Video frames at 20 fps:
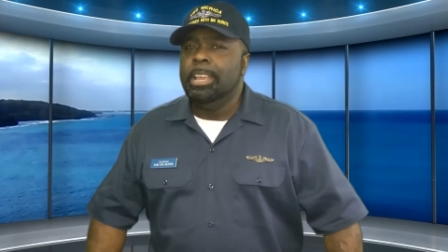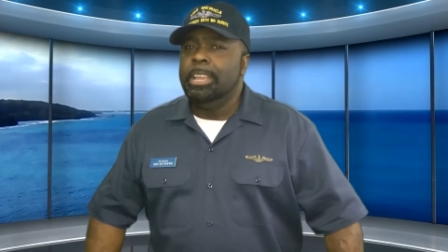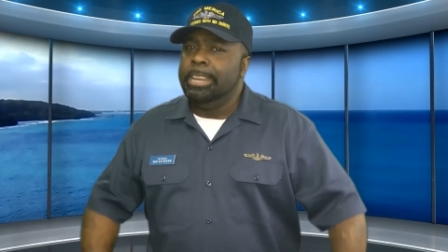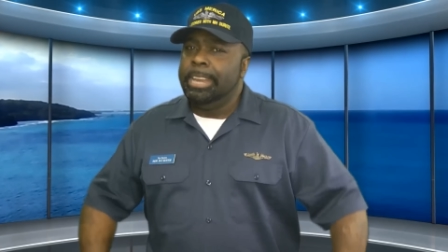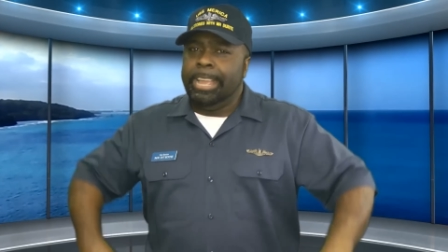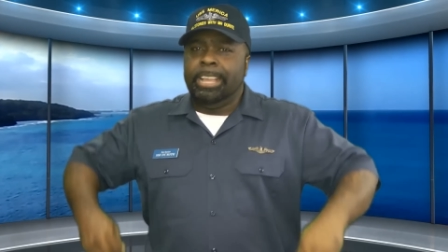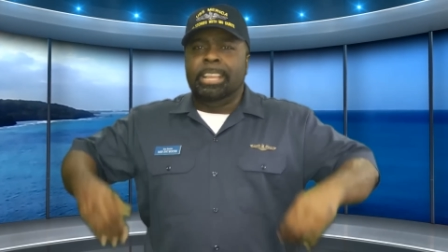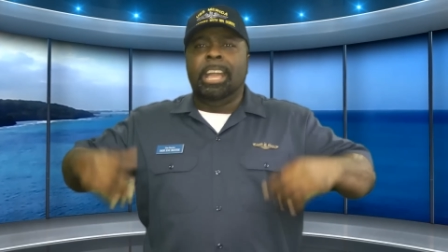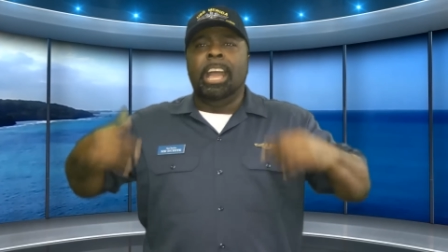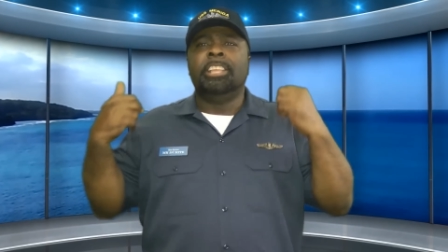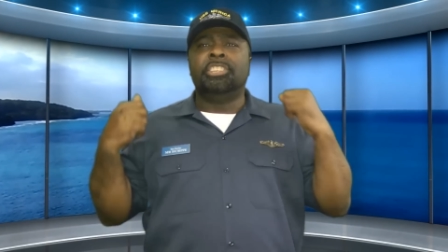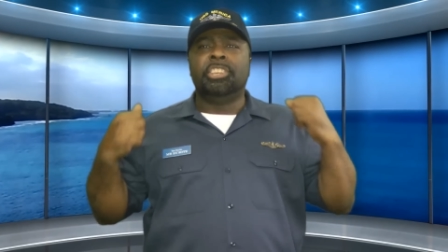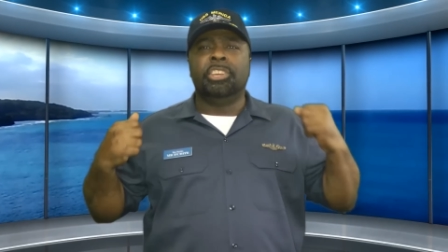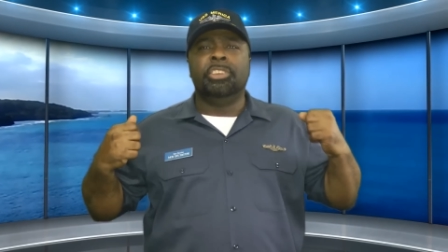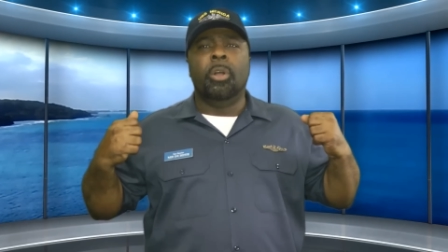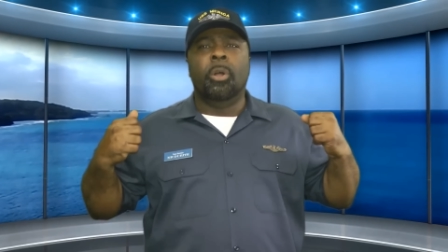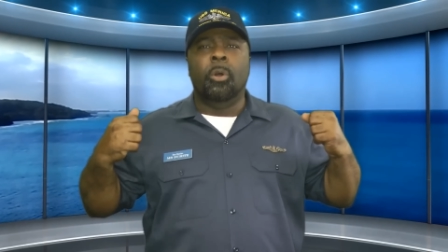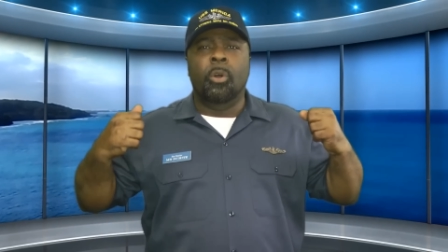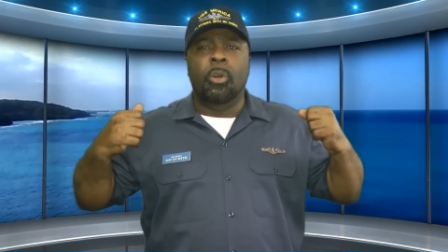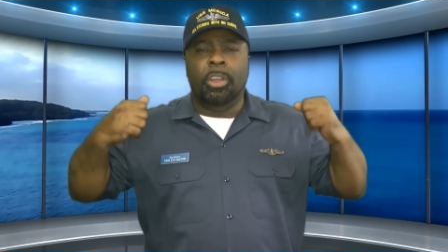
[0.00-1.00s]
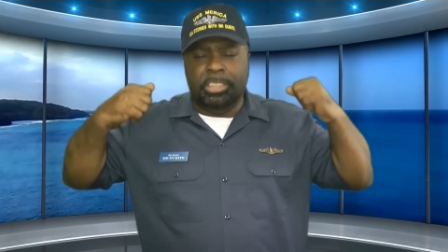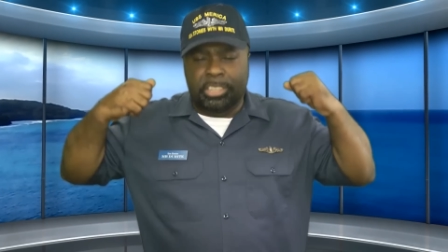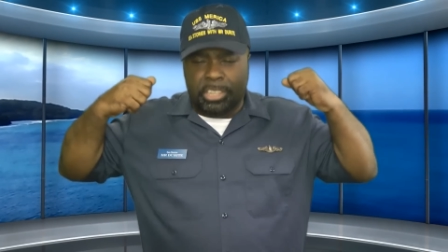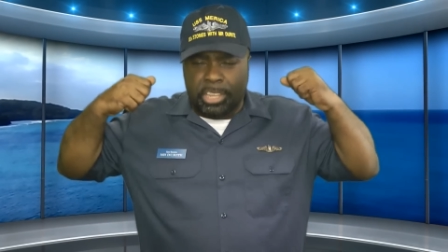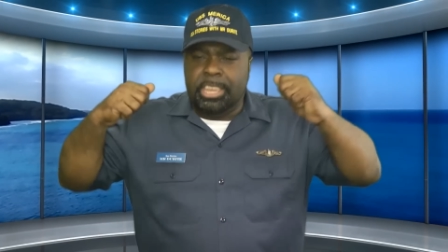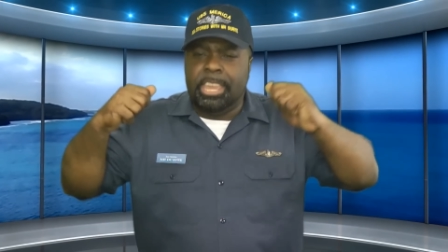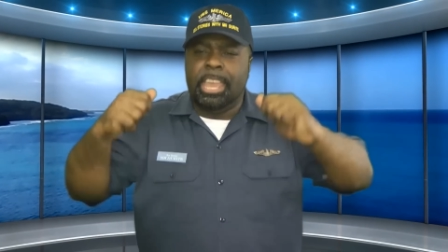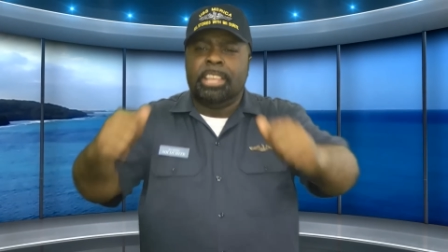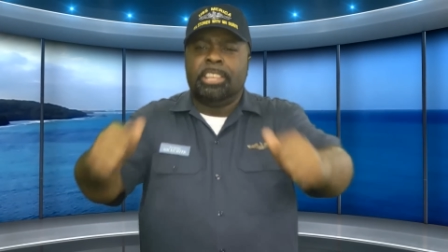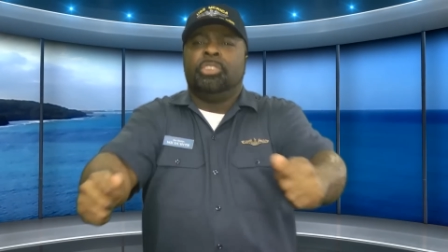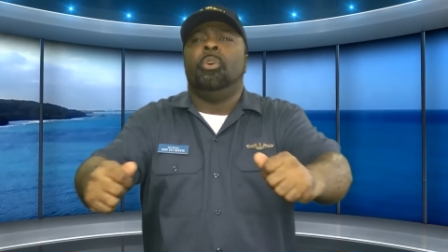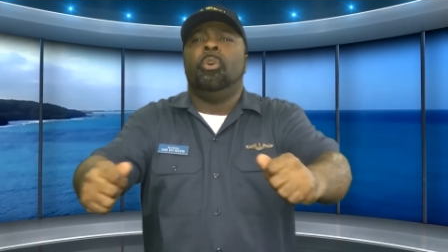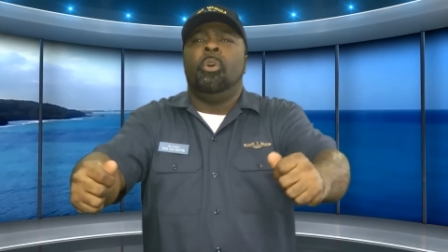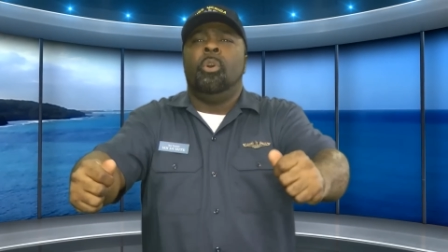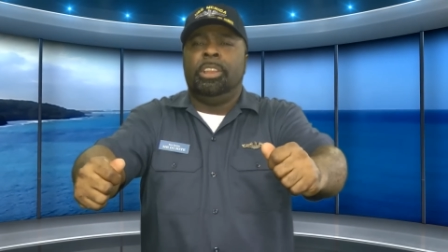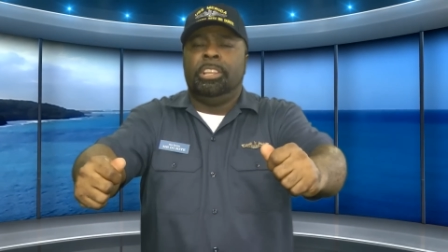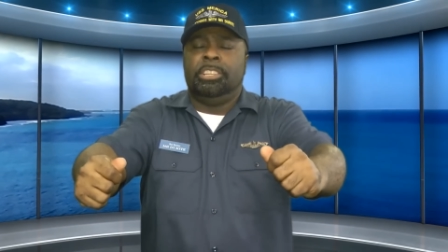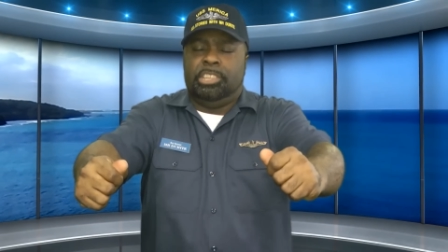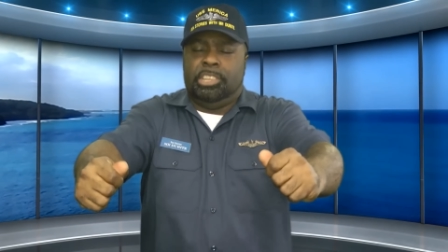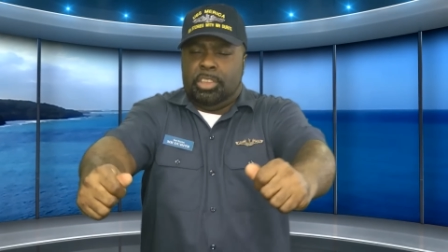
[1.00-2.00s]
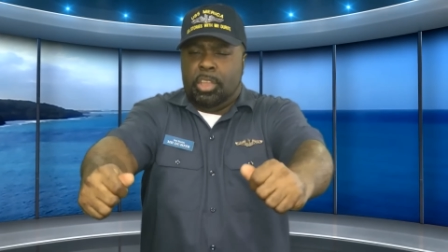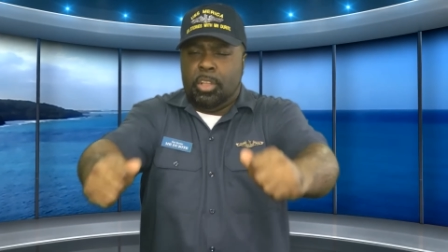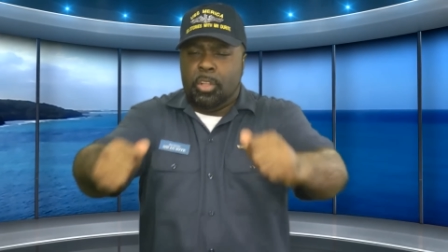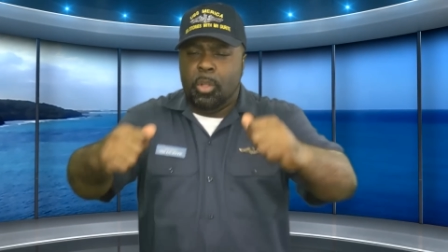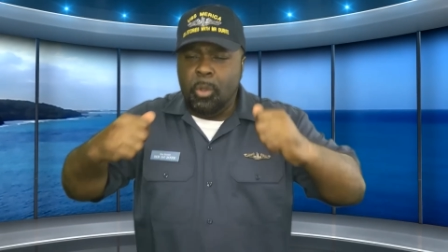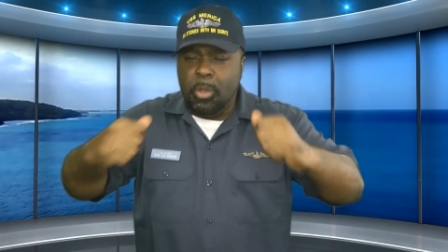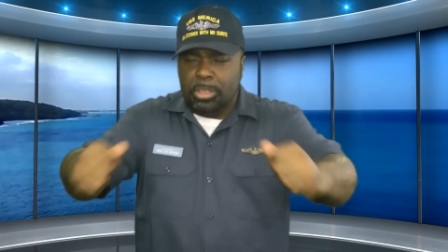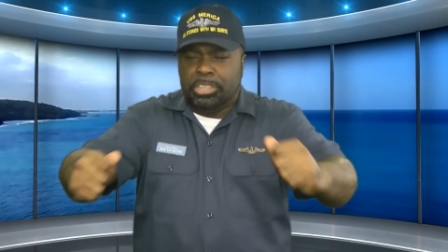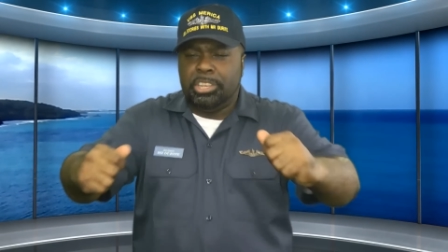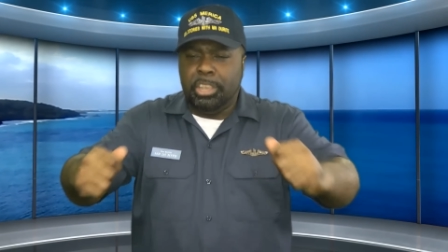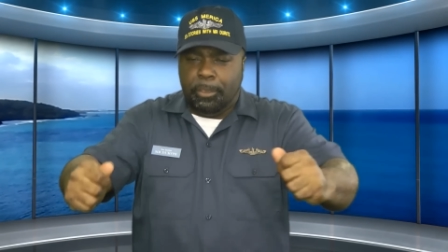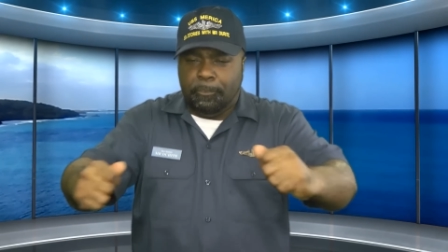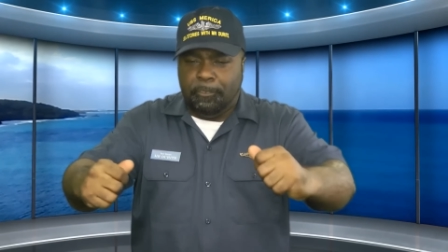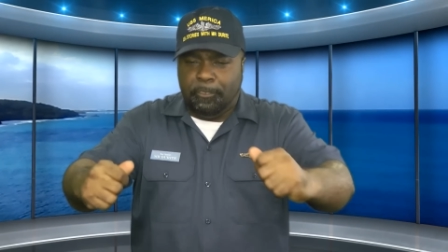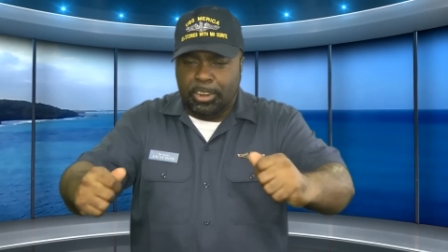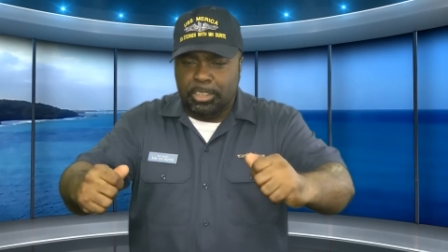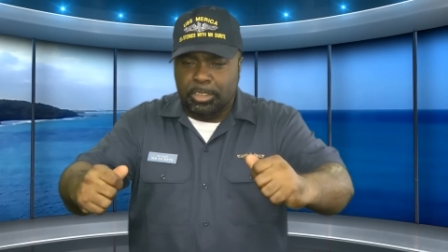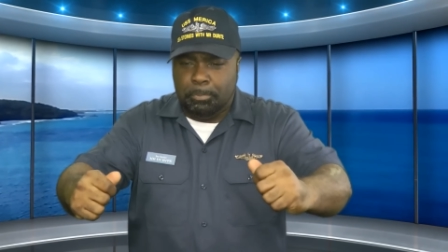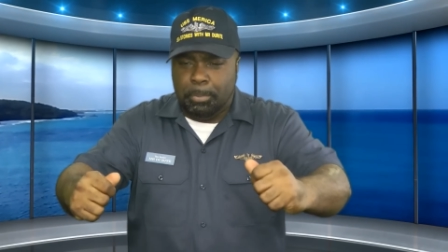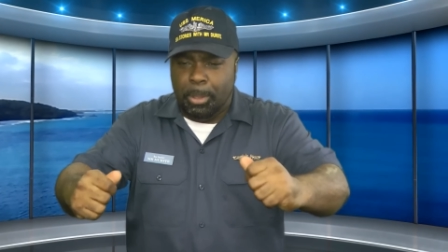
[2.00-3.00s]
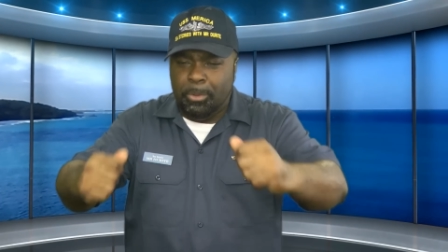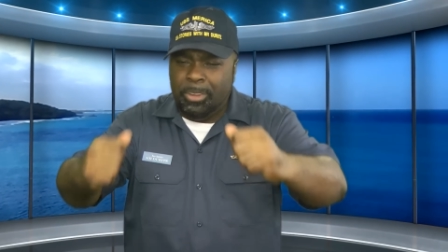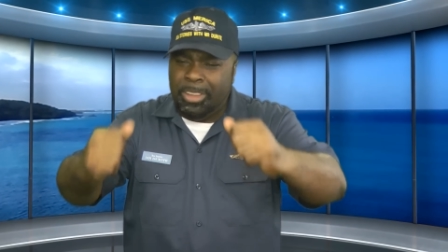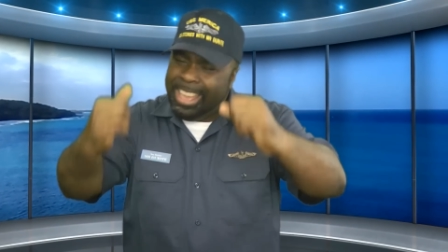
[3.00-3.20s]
they cut you your orders, you get your orders, and you're going to your first boat.